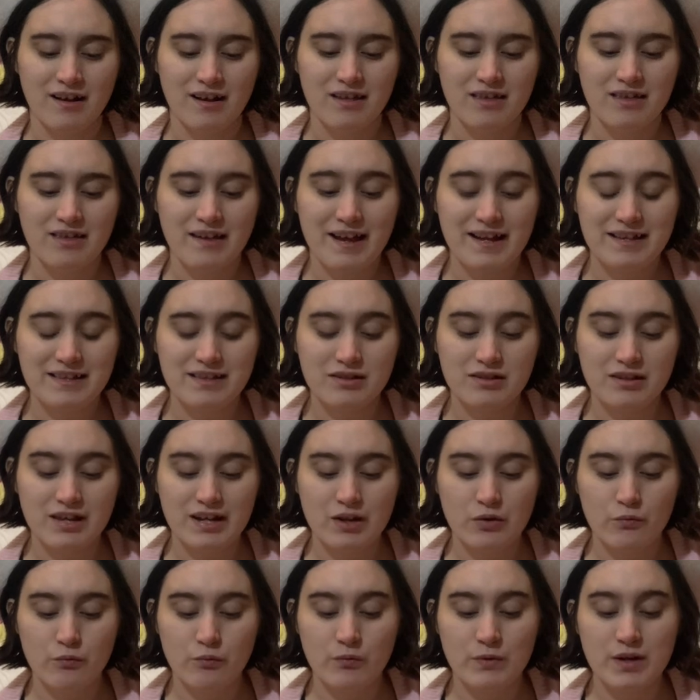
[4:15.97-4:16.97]
Let's
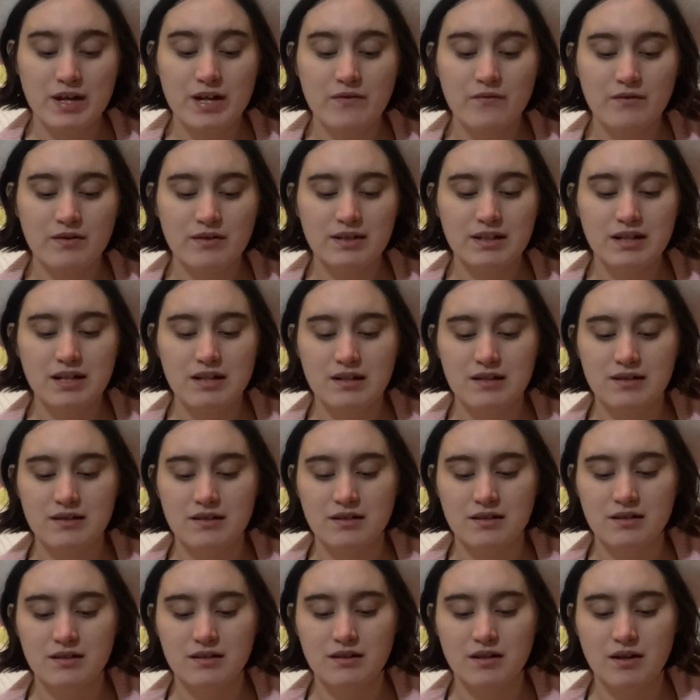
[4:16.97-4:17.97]
like
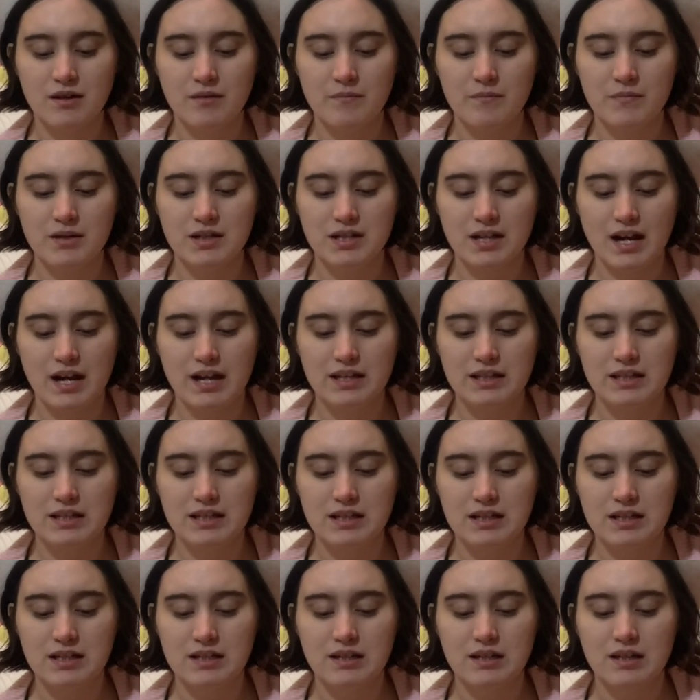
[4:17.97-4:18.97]
re-release some
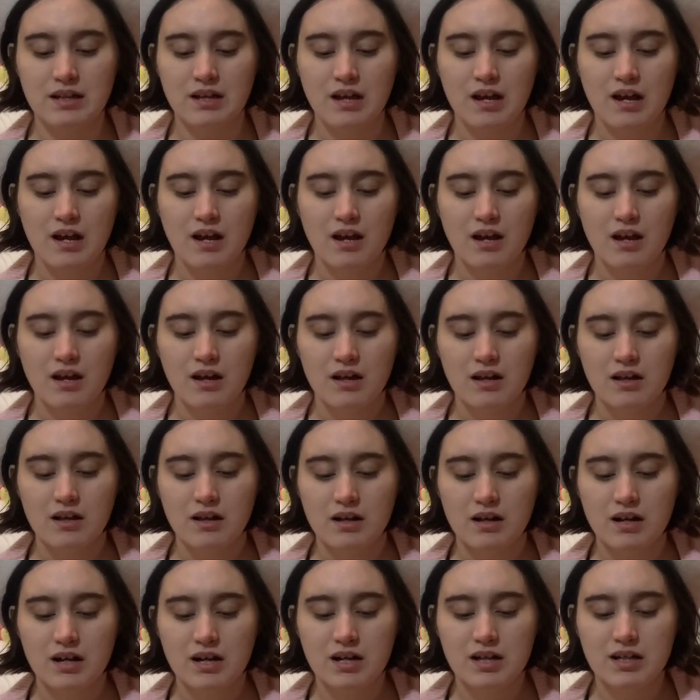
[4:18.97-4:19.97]

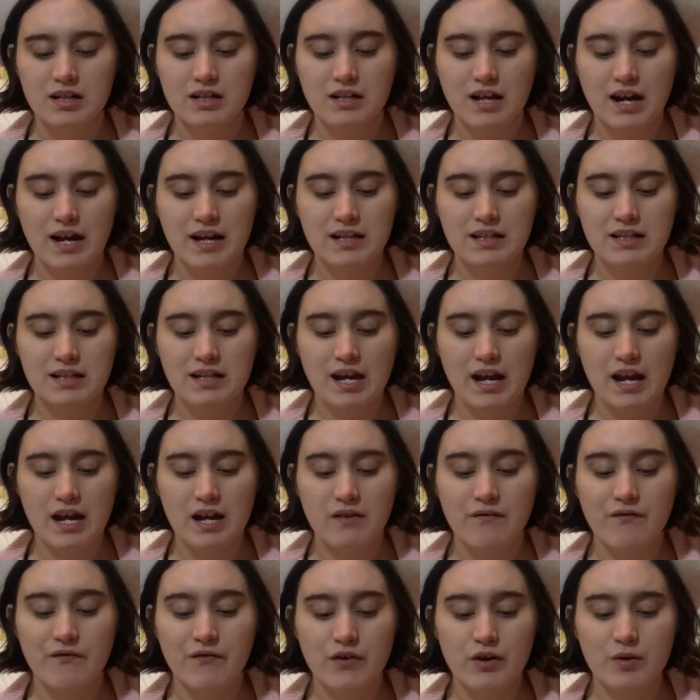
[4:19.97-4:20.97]

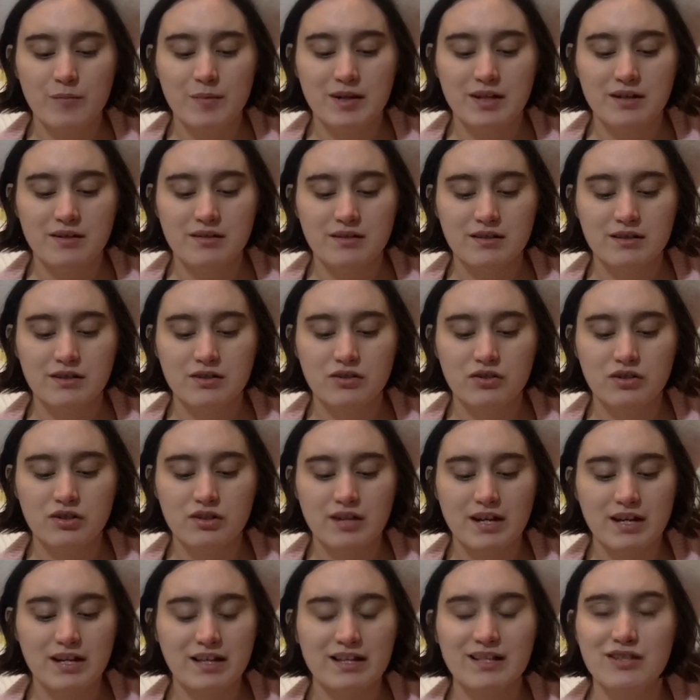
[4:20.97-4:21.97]
1998 Furbies.
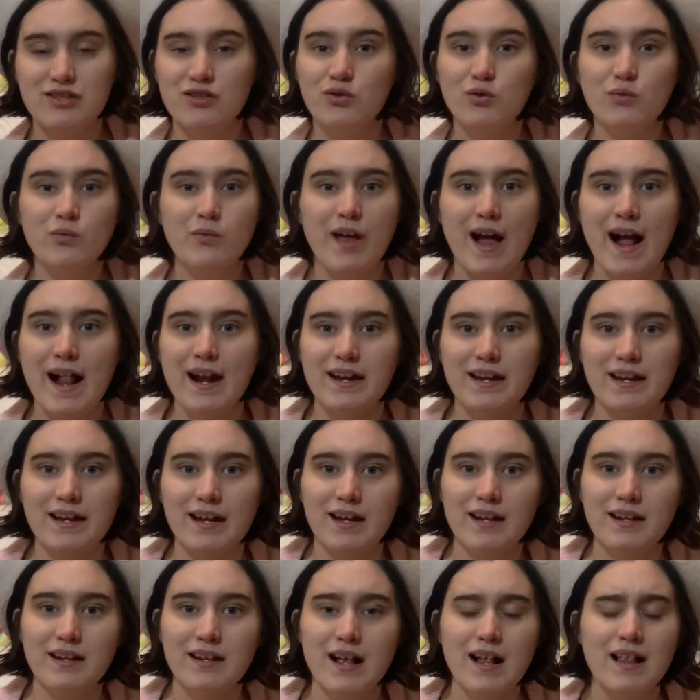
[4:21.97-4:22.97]
Let's do that
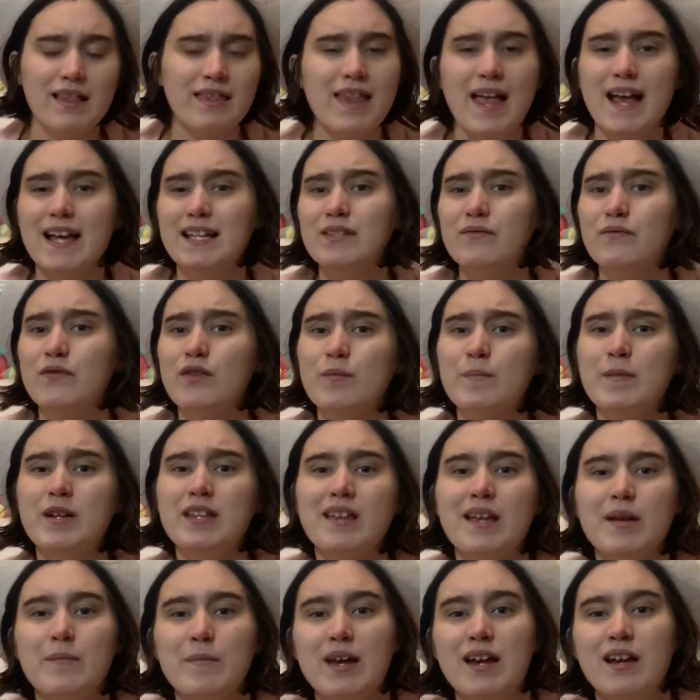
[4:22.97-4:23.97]
again. Last Furby
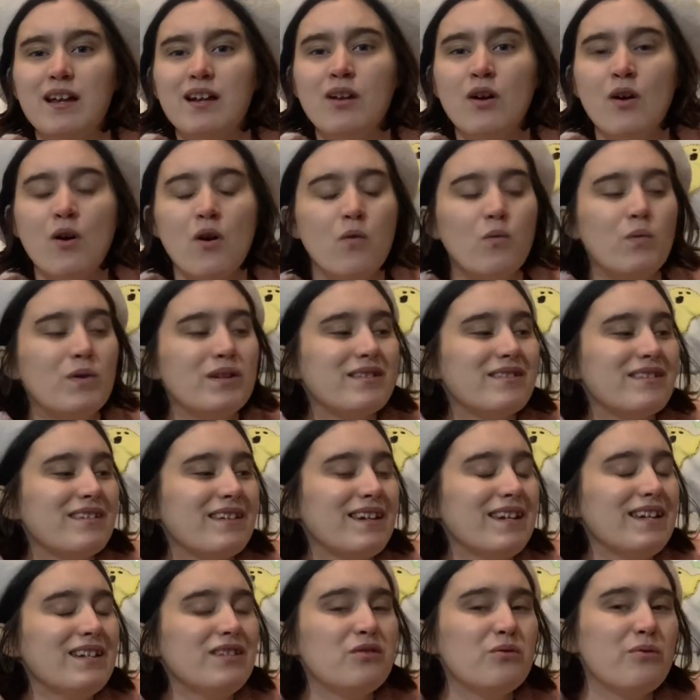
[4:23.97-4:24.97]
they made was
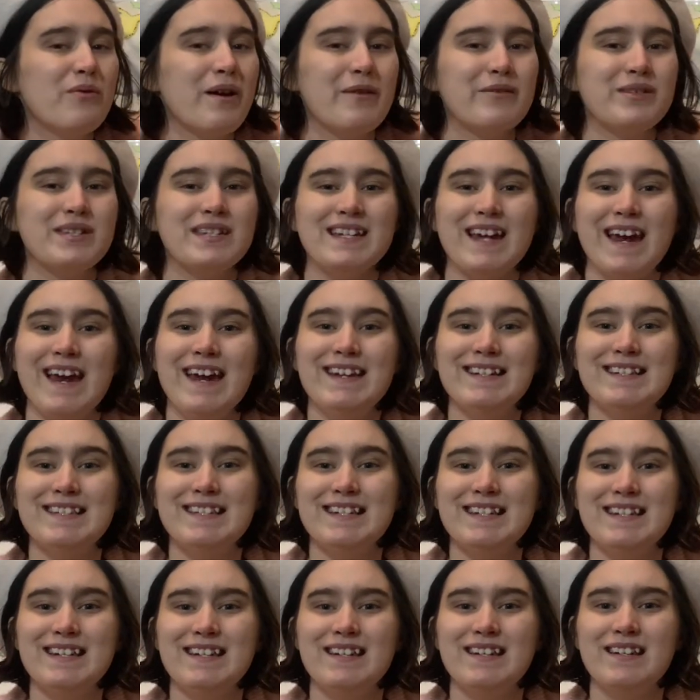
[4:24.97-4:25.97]
in
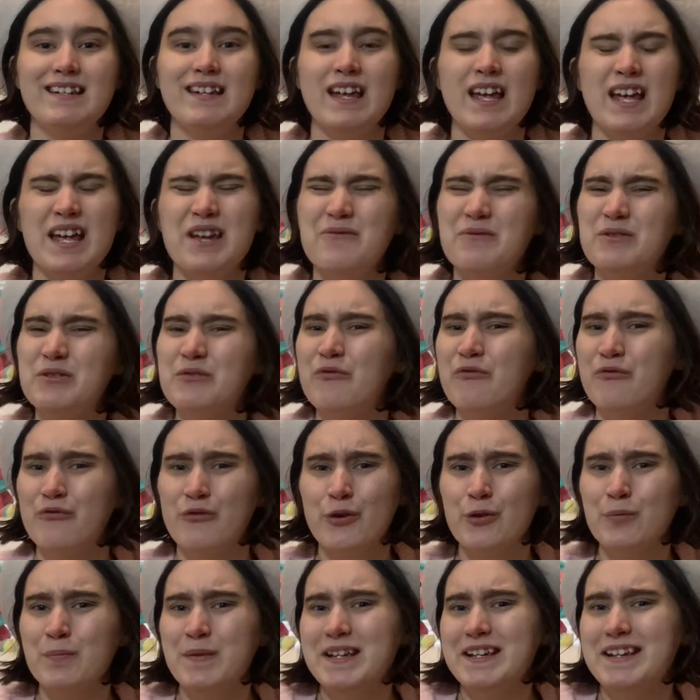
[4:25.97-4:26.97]
2018. It was
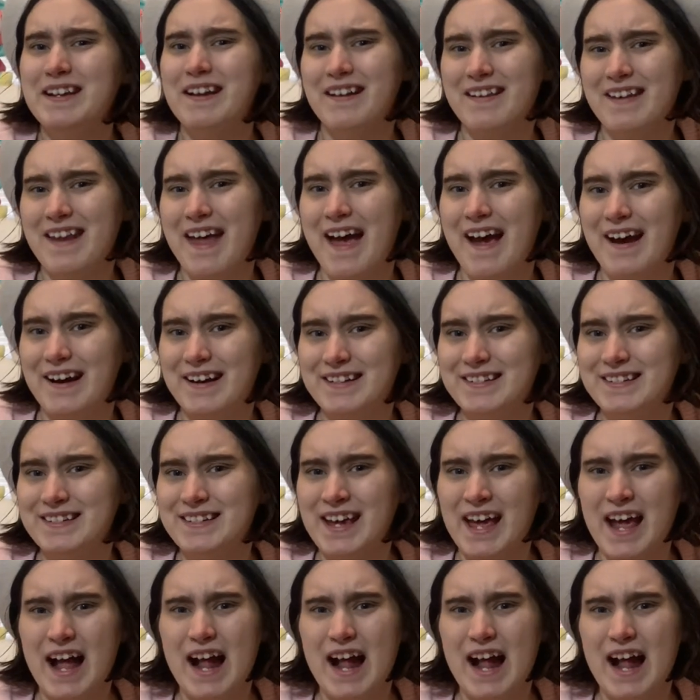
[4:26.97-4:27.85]
Furby Connect.